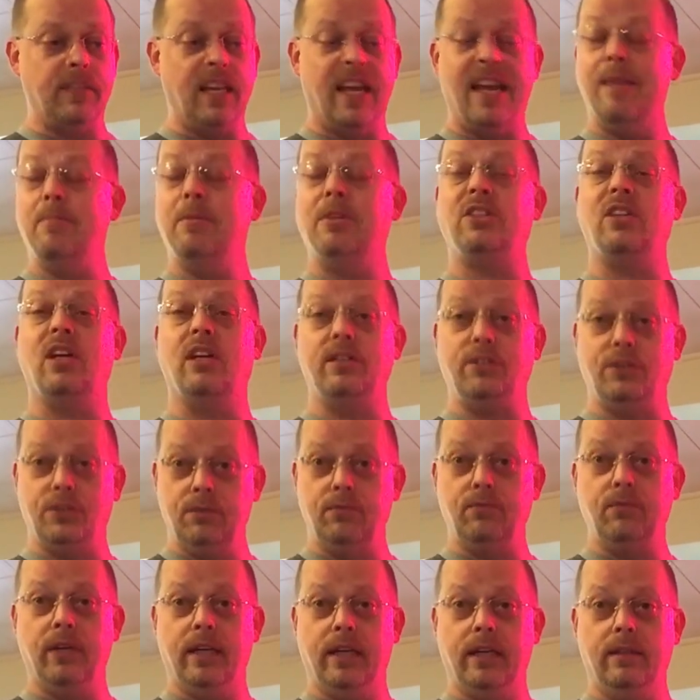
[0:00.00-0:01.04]
Amazon's
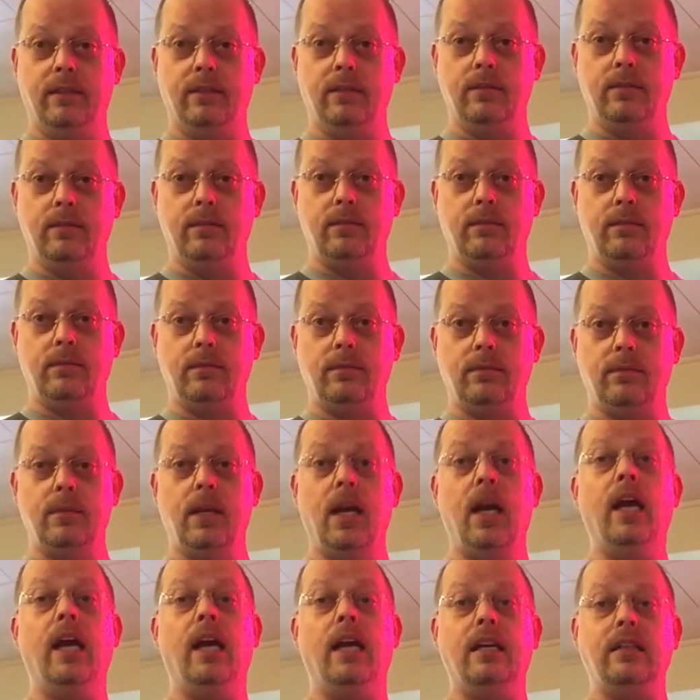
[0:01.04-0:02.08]
your friend.
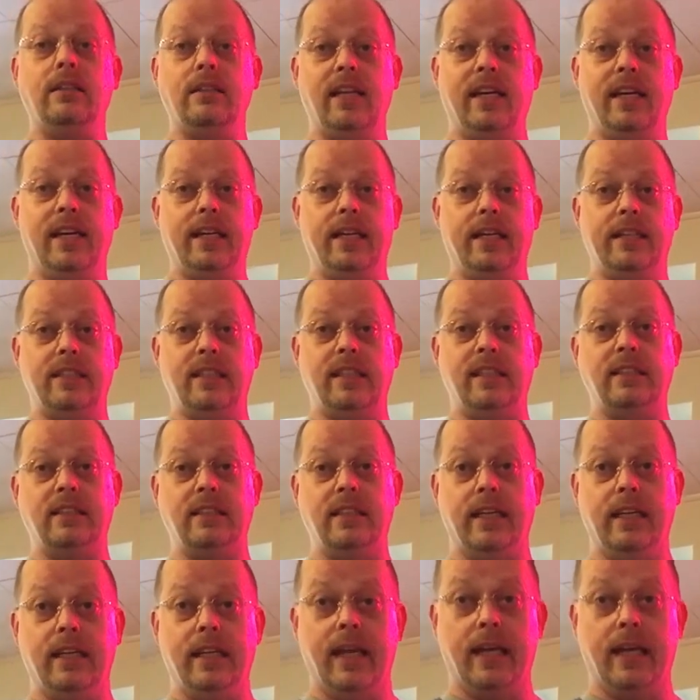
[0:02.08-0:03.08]
Take it easy. See you